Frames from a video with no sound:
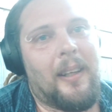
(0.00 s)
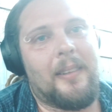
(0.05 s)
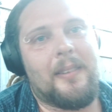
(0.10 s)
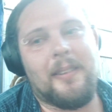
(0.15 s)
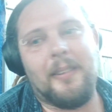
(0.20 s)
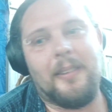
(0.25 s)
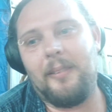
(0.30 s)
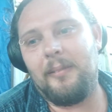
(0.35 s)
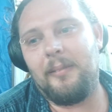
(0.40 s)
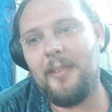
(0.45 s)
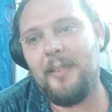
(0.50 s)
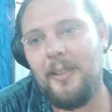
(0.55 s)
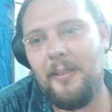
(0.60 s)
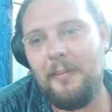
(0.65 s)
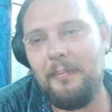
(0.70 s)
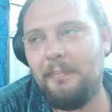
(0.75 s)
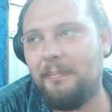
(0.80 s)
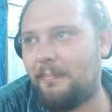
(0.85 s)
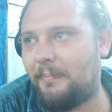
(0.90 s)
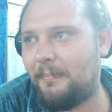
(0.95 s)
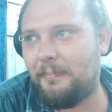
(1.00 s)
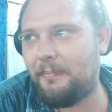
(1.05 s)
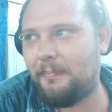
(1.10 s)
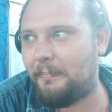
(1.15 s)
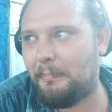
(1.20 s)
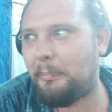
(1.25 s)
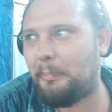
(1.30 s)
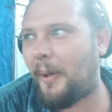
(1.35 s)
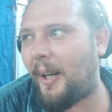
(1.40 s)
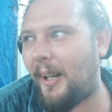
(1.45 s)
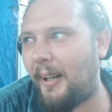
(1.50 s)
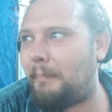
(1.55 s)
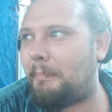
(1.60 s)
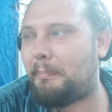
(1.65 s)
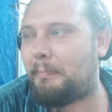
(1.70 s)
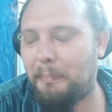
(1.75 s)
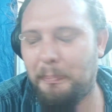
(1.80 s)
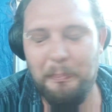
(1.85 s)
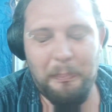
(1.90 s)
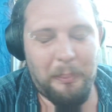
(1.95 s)
a leg to buy
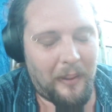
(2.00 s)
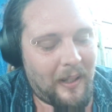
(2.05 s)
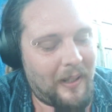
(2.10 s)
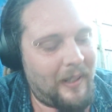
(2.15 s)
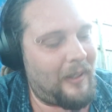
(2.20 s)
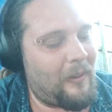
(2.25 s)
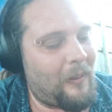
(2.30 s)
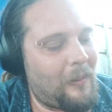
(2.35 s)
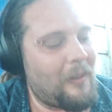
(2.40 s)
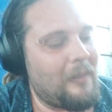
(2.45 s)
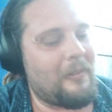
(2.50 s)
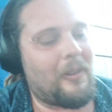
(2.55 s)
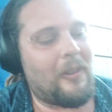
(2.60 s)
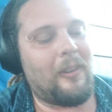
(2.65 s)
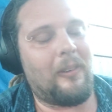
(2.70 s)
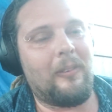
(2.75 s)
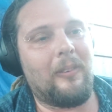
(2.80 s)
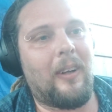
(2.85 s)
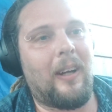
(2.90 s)
bloody olive oil.